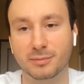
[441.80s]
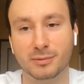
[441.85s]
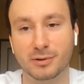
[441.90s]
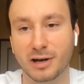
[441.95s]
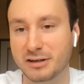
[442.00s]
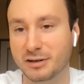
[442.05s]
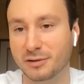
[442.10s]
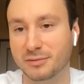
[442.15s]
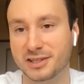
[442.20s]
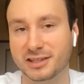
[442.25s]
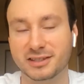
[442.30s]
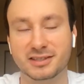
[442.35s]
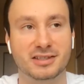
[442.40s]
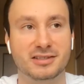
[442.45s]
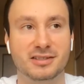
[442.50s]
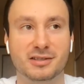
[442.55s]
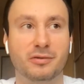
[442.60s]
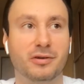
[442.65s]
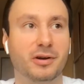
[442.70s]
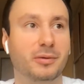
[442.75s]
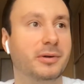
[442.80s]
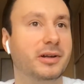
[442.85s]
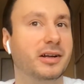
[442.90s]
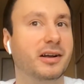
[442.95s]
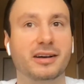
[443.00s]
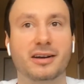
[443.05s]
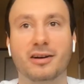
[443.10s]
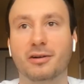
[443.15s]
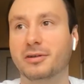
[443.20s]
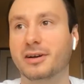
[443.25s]
kind of success, you will be
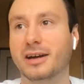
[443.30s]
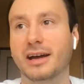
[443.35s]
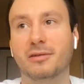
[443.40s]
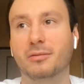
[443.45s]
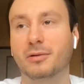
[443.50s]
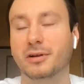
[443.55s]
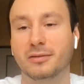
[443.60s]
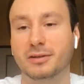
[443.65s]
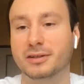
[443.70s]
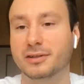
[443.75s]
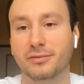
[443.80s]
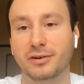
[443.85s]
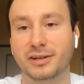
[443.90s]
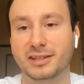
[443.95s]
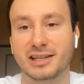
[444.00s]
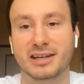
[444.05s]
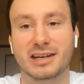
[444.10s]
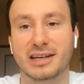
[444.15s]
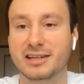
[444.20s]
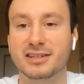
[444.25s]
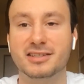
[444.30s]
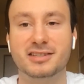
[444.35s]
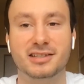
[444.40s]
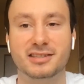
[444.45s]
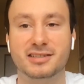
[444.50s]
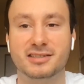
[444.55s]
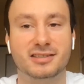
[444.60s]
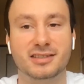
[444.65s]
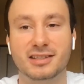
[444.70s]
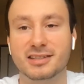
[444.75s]
like, okay, what the fuck, 10 years,
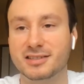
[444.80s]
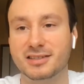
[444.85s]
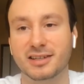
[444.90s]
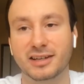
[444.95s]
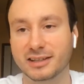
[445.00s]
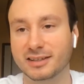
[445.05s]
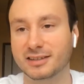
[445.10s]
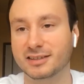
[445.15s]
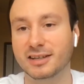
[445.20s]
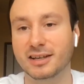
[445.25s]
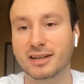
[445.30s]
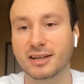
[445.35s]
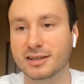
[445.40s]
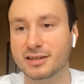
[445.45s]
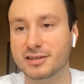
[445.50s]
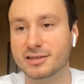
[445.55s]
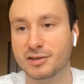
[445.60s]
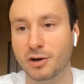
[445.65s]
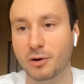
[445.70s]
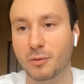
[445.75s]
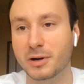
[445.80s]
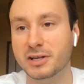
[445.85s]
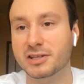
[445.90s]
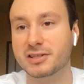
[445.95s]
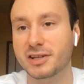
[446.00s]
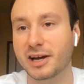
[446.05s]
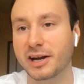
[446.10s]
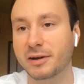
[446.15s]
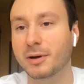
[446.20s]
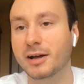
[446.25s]
that's like so
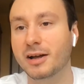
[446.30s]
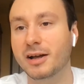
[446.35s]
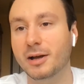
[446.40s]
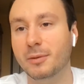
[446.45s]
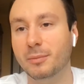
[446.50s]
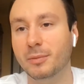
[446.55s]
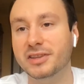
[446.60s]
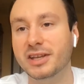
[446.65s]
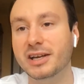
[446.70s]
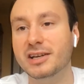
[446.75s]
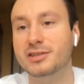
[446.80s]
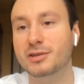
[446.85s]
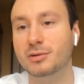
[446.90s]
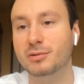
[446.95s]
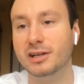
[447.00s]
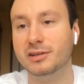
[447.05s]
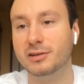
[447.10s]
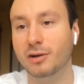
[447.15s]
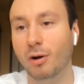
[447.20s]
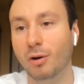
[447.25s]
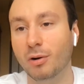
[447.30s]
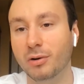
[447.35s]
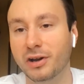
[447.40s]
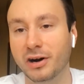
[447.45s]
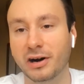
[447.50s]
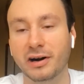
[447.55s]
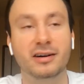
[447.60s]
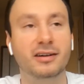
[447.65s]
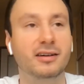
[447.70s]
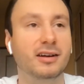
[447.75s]
much time. But as you get
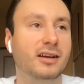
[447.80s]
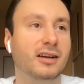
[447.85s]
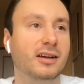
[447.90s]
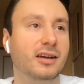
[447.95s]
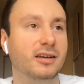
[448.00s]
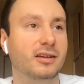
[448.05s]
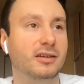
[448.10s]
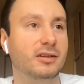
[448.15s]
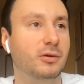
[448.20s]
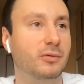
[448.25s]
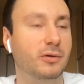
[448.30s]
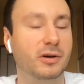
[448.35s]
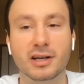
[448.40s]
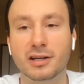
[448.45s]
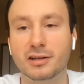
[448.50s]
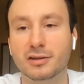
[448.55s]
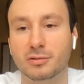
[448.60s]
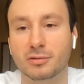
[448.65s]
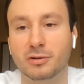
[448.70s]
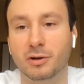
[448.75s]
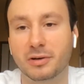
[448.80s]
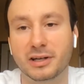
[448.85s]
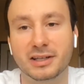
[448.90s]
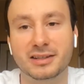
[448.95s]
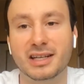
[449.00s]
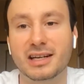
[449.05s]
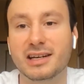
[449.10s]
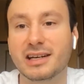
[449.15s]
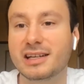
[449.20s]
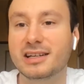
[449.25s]
older, you will get to know
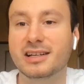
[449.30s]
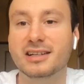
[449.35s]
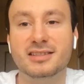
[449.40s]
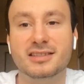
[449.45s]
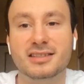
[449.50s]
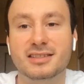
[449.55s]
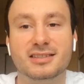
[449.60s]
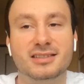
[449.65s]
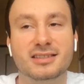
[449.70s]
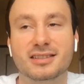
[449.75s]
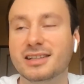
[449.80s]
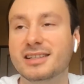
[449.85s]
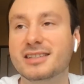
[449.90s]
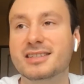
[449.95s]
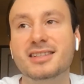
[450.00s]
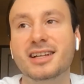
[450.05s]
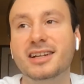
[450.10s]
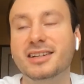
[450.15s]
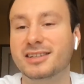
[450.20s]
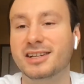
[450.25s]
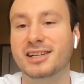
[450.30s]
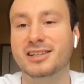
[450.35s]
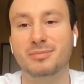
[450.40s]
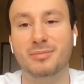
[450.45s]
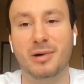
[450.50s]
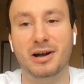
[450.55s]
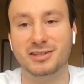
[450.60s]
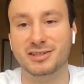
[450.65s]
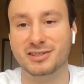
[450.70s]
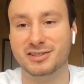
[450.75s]
that 10 years it's not that
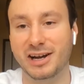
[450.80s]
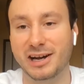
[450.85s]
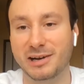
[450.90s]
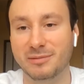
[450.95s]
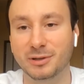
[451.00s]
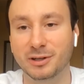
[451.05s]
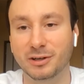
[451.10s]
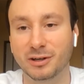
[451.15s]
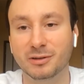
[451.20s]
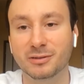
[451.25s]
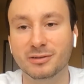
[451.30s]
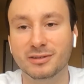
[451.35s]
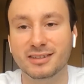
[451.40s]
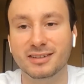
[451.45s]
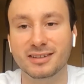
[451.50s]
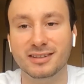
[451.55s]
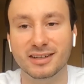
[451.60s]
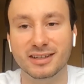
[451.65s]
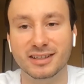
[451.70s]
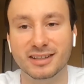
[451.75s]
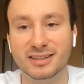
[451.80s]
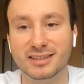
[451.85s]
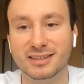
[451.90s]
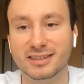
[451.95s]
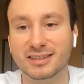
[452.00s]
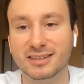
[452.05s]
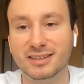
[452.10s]
much time, you know. Like